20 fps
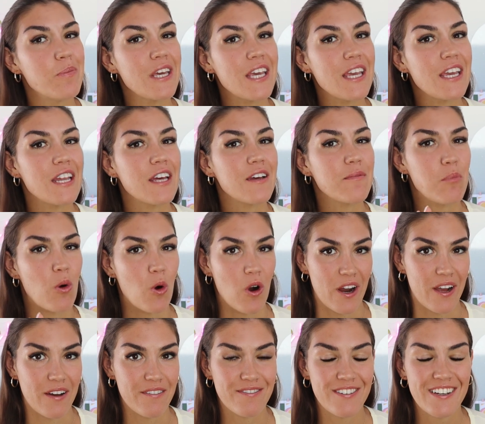be eating
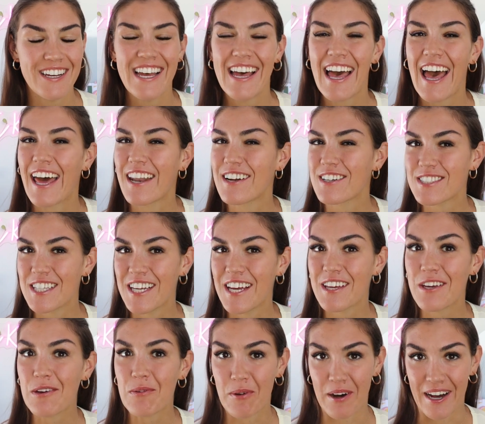more of, and I'll
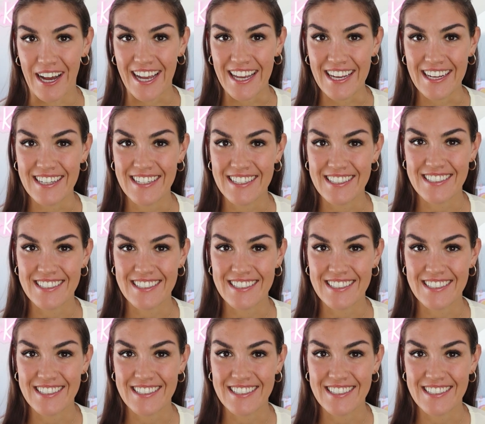tell you why.